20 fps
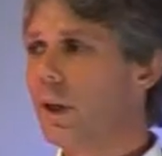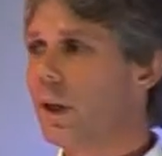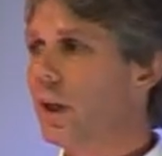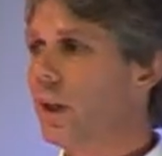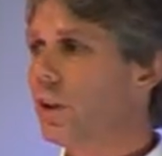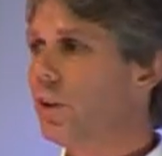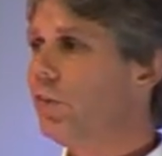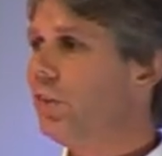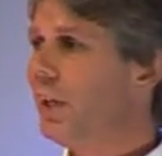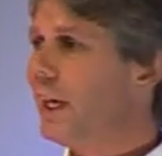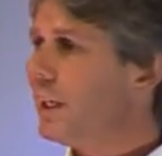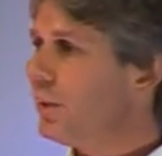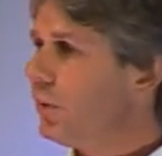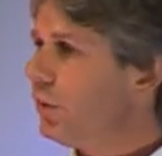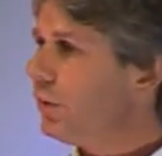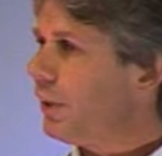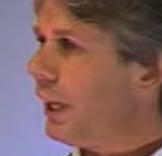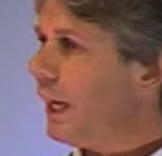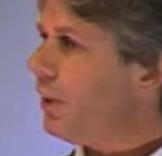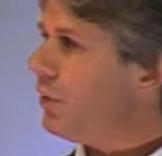At the second
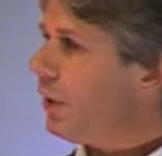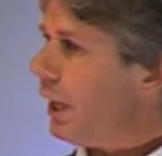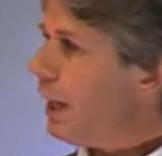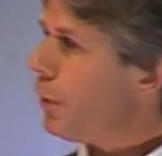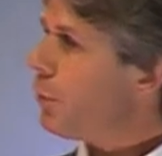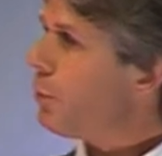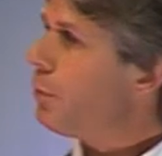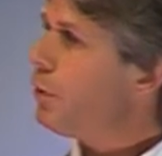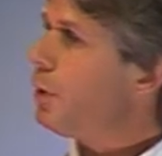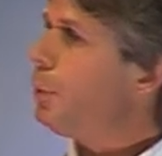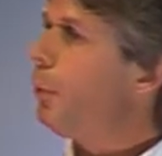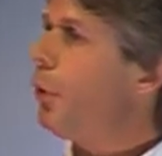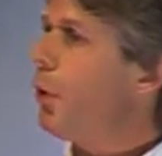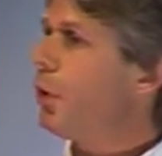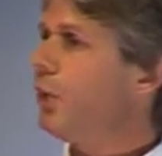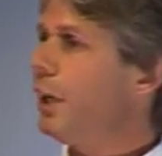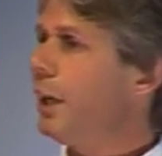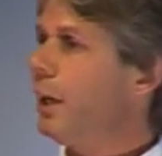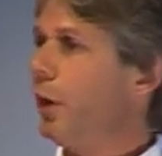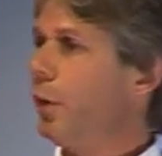stage every
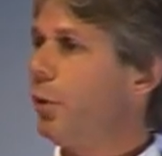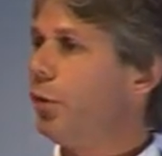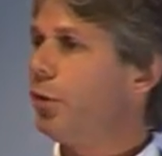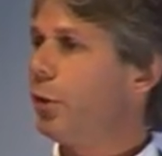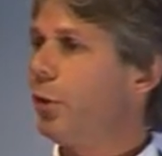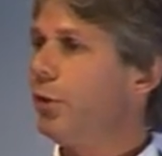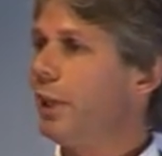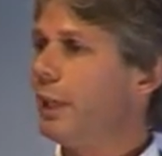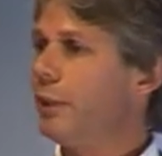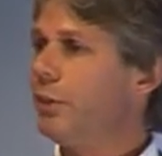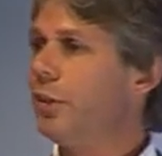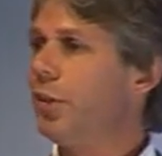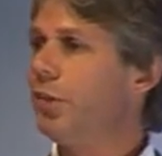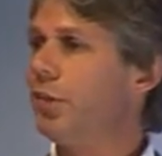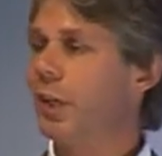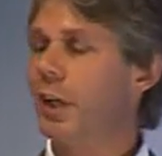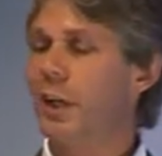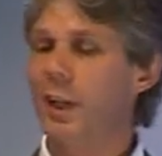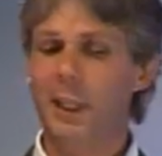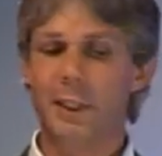project goes through is that of
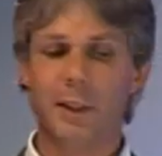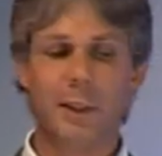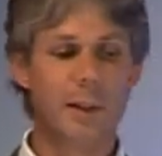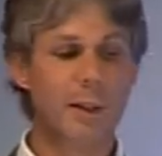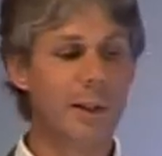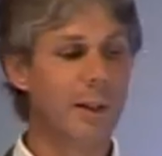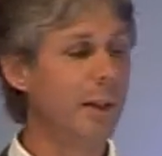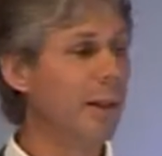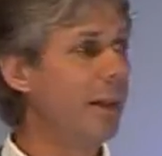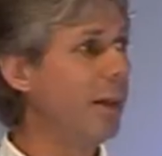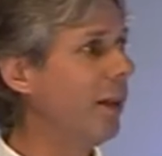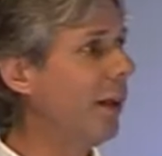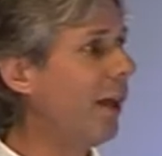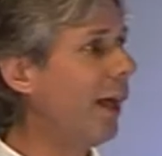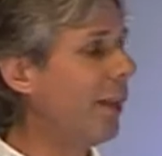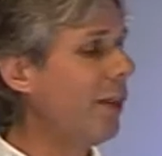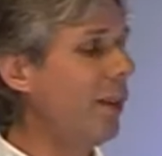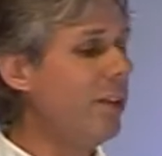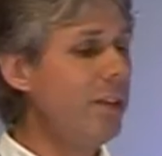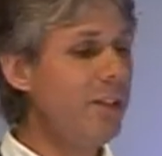design.
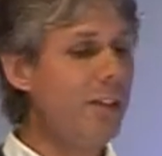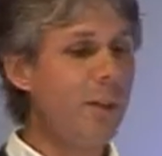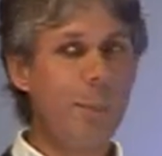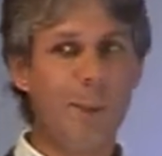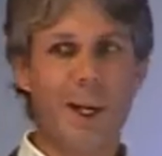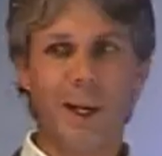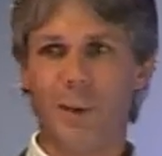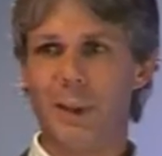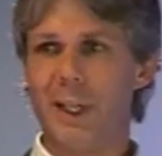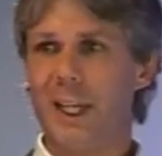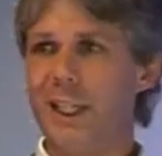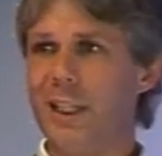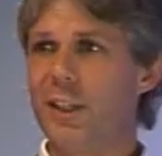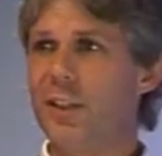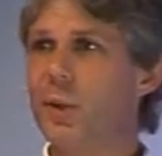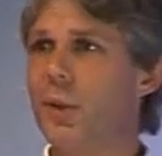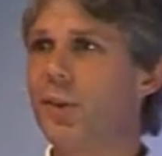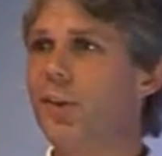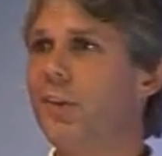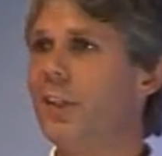And this is about getting
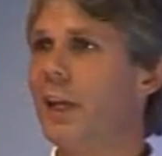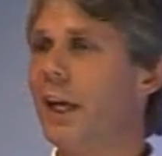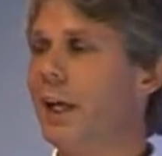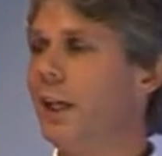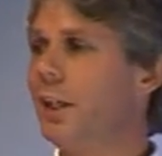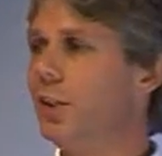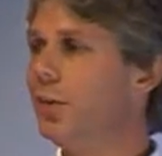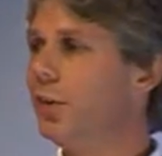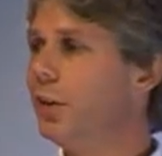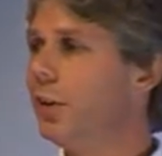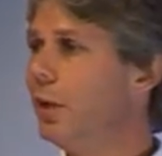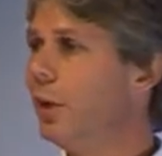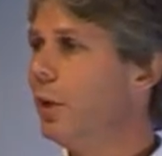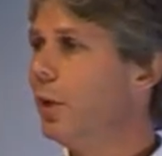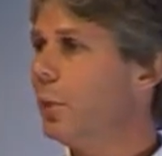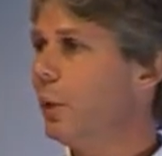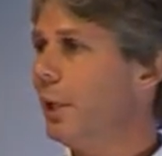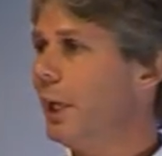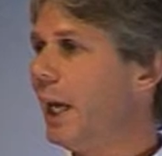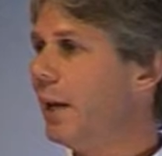to a stage
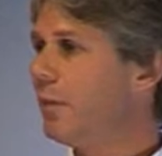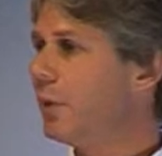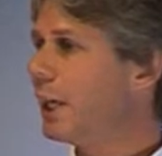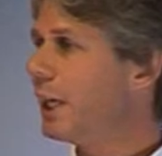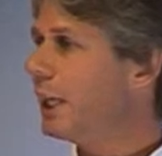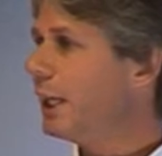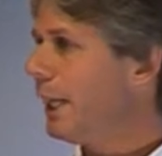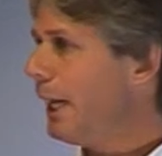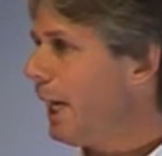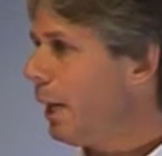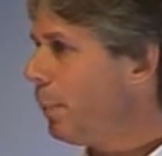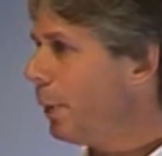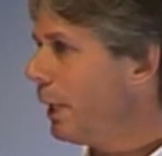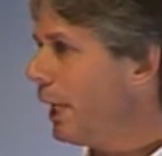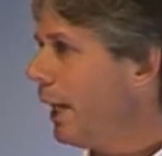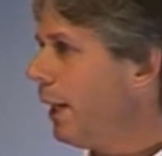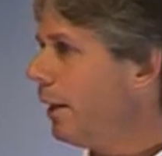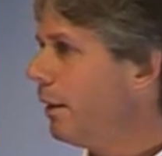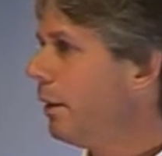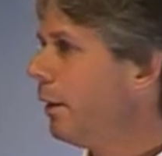where you have a clear
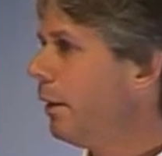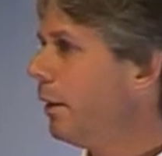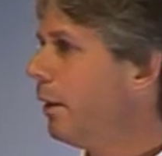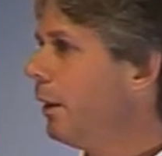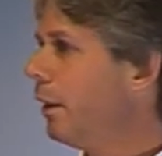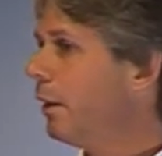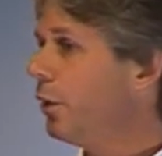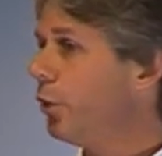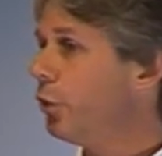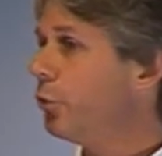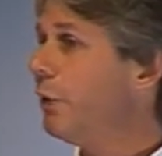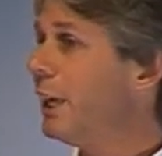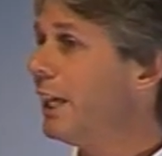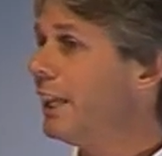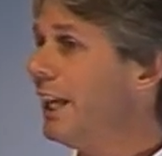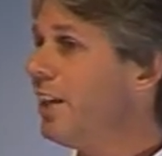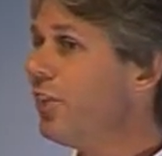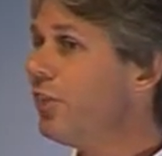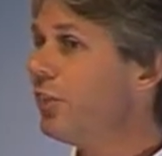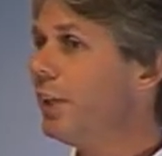plan that's
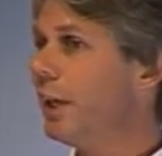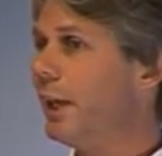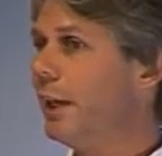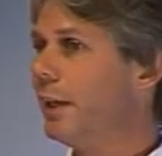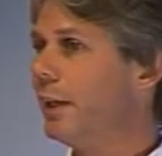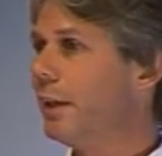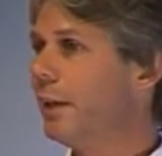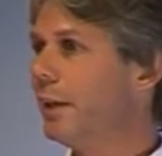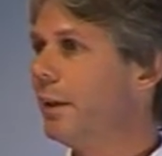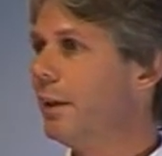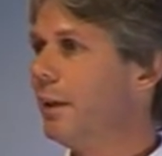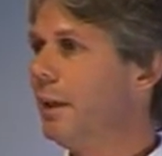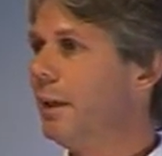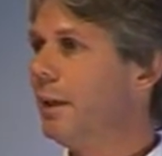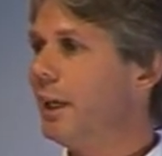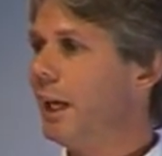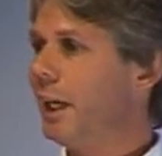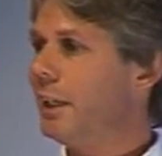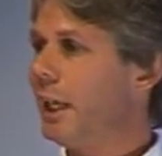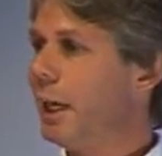realistic
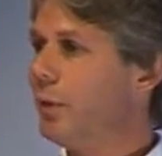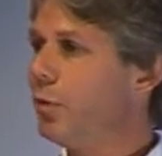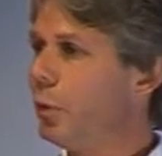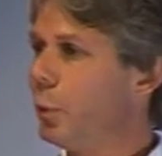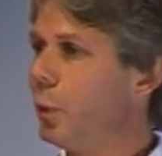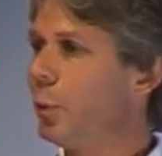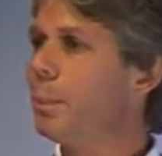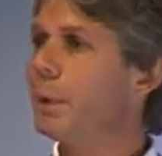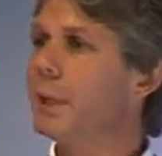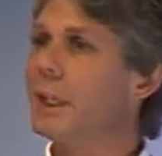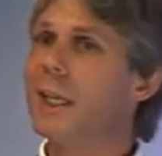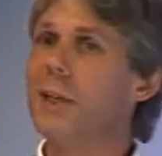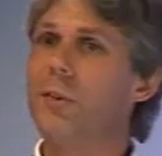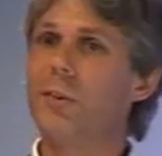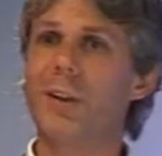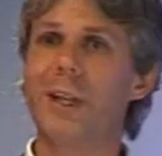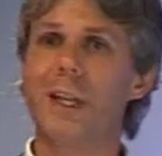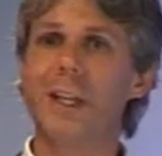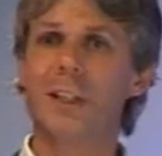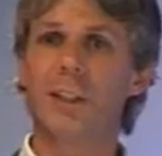and everyone believes
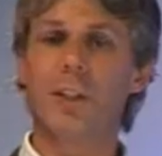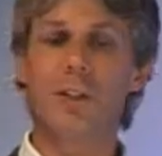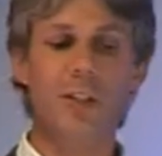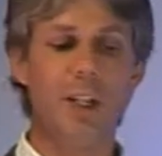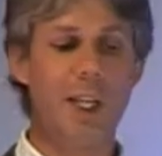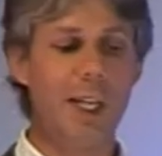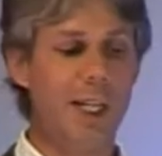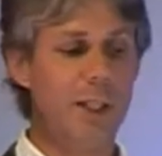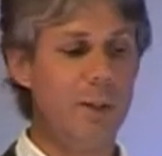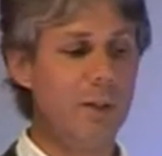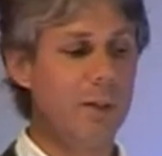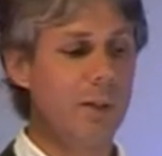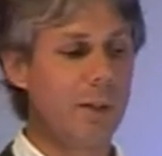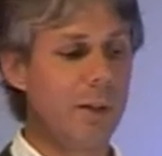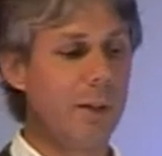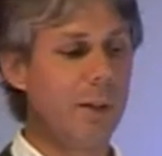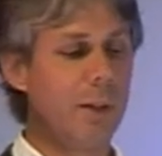they can achieve.